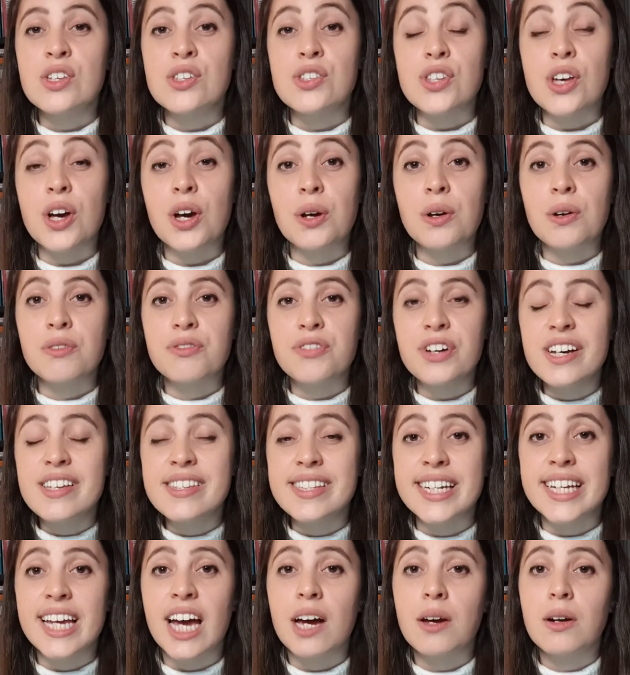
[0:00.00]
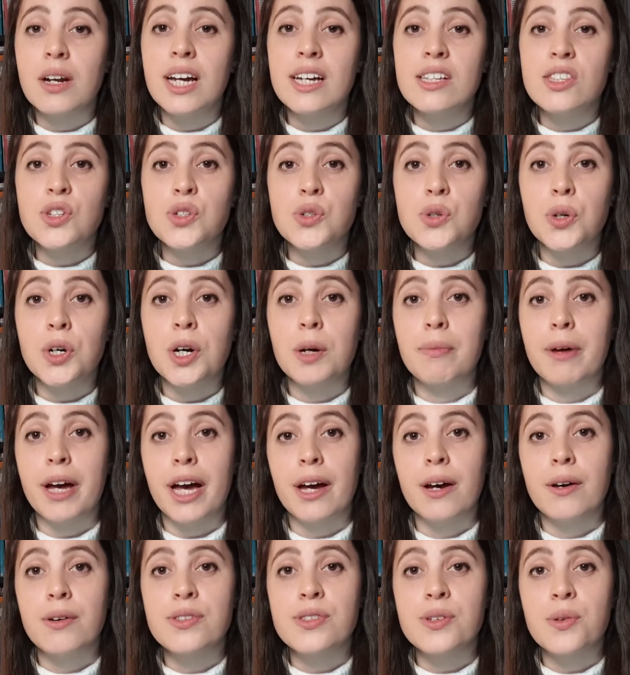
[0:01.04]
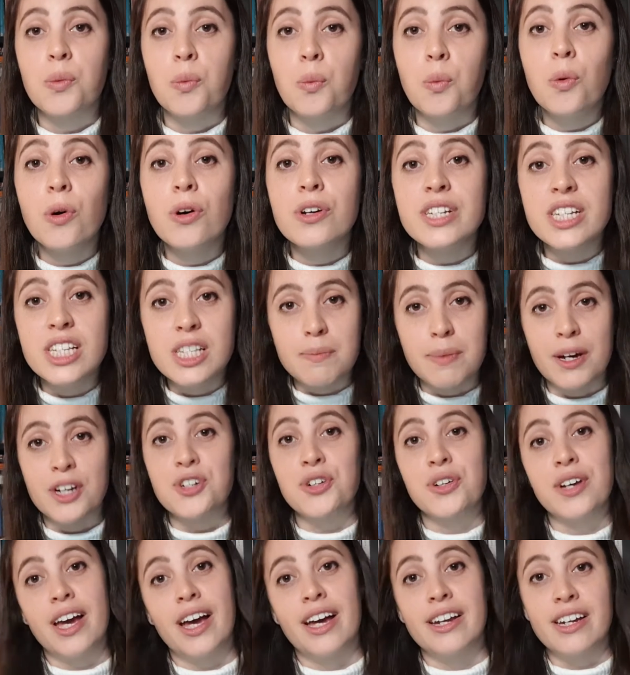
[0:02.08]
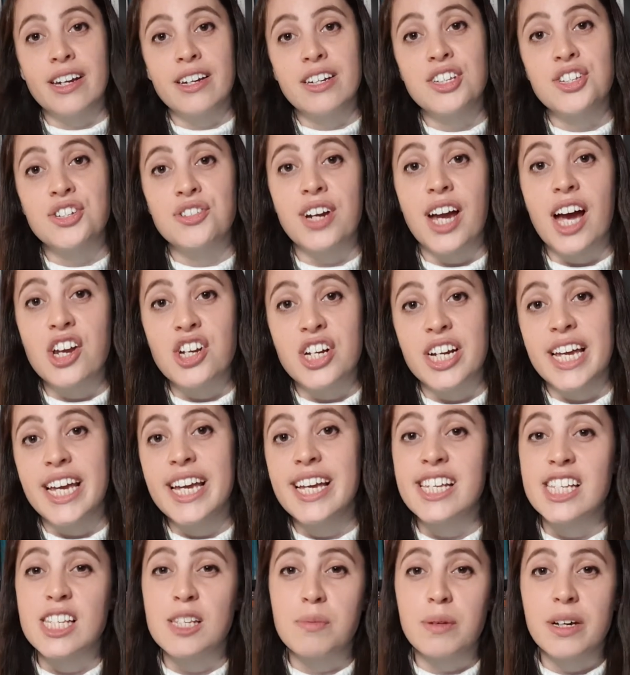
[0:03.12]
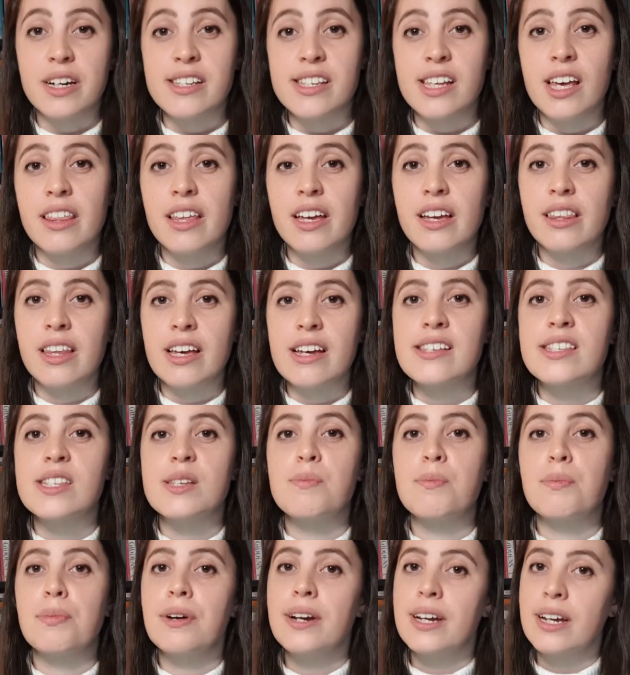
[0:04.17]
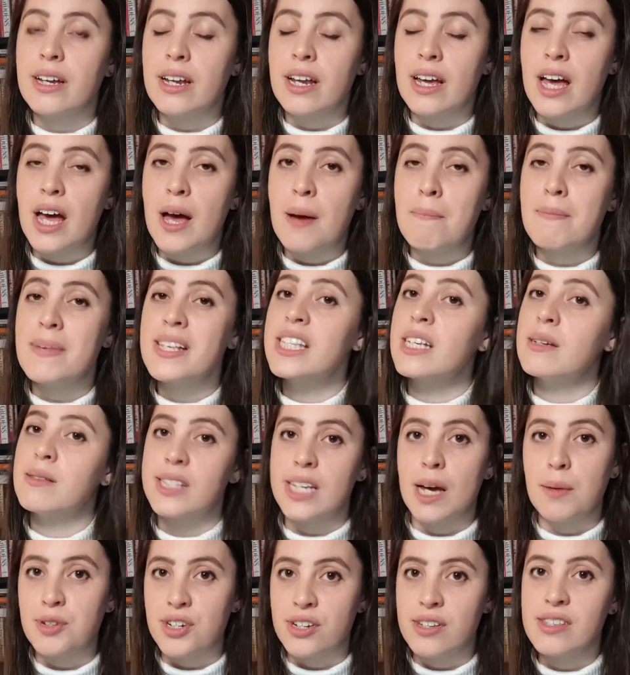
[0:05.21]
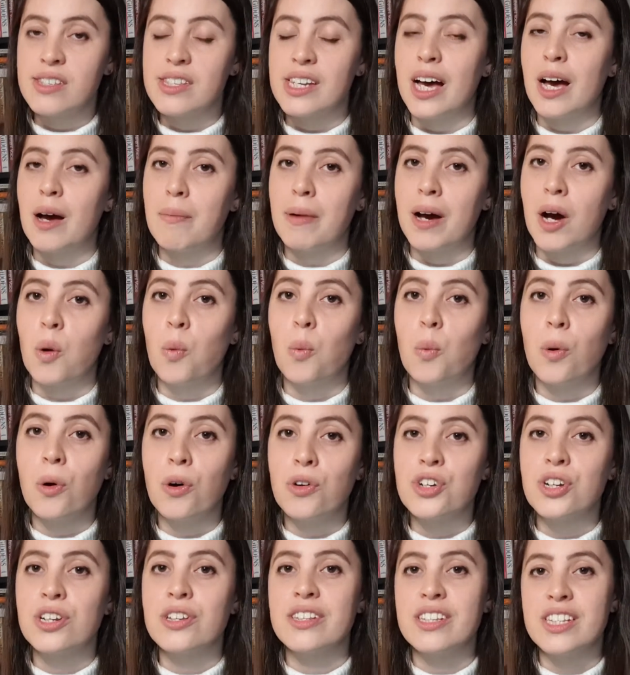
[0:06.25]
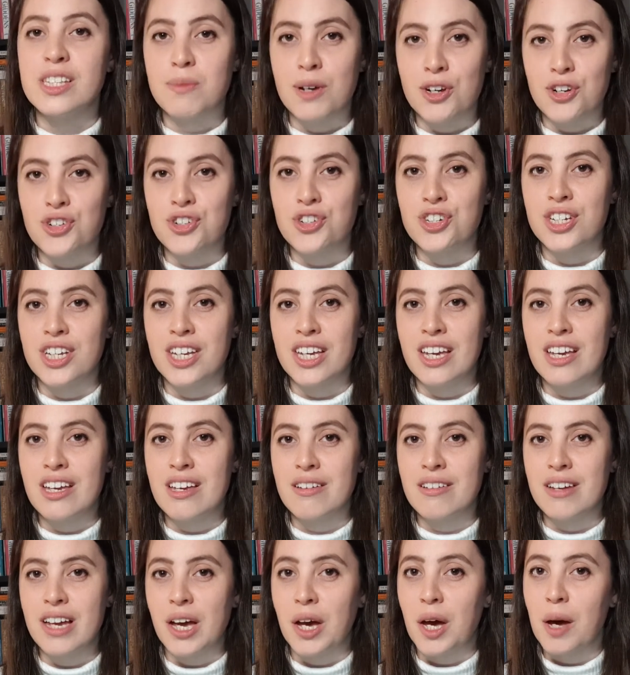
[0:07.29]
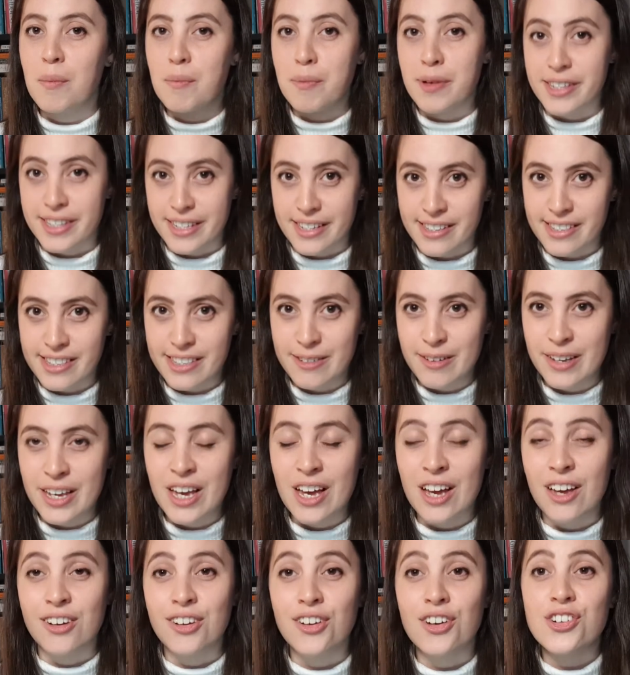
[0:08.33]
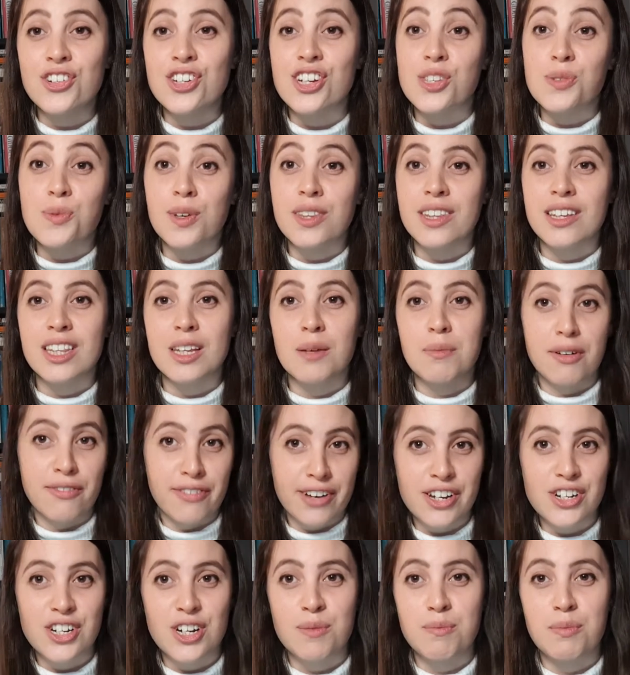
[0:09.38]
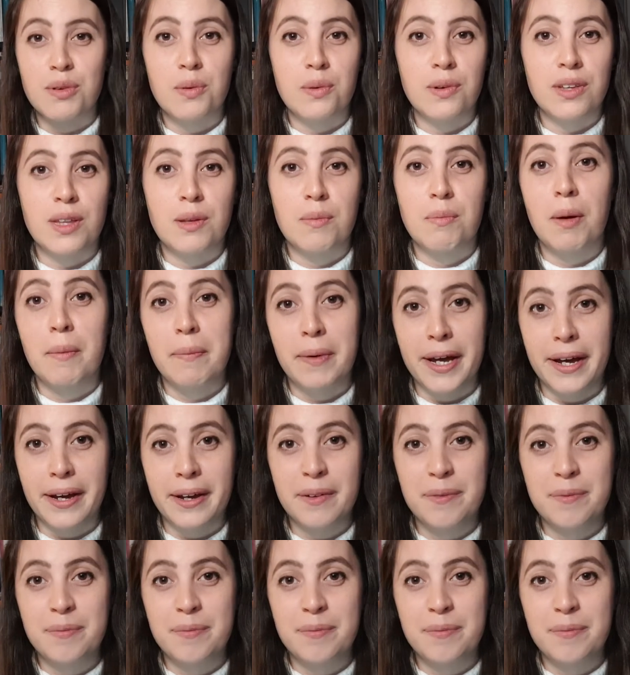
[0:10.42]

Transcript: so firstly, I'd like to talk about what special care dentistry actually is, because I think there's some pre, uh, misconceptions about what the specialty encompasses, not just within the profession, but within the public.